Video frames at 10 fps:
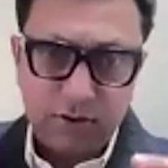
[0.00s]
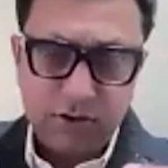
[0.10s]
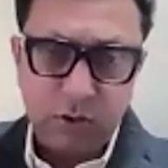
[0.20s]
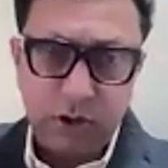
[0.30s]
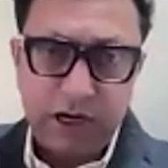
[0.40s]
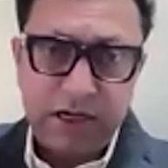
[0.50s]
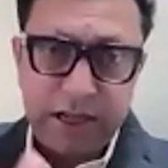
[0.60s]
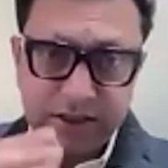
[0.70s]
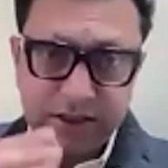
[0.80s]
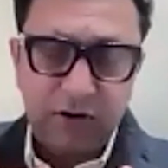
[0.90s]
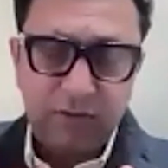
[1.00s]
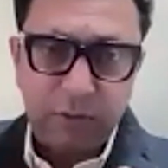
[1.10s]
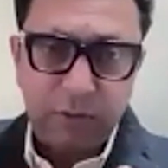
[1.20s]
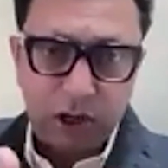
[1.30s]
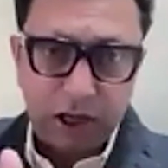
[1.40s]
So it takes care of the
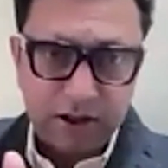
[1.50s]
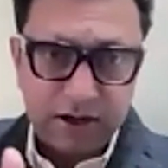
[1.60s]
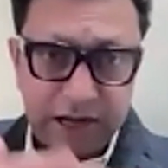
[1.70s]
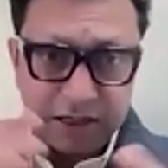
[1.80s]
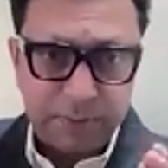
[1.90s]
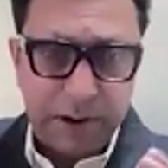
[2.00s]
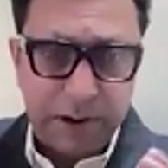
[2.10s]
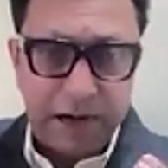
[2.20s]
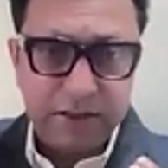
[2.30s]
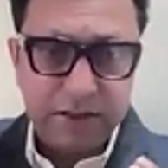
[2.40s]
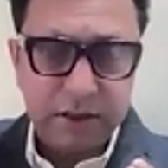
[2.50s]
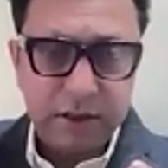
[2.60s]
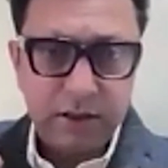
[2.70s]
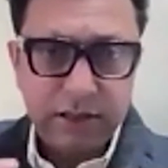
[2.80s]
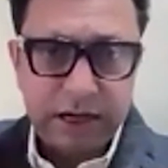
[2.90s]
blockage, it expands
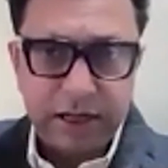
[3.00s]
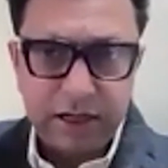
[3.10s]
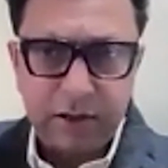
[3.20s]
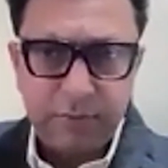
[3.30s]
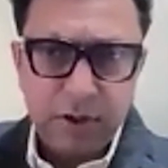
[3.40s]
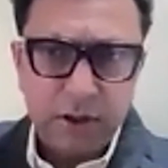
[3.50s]
that area.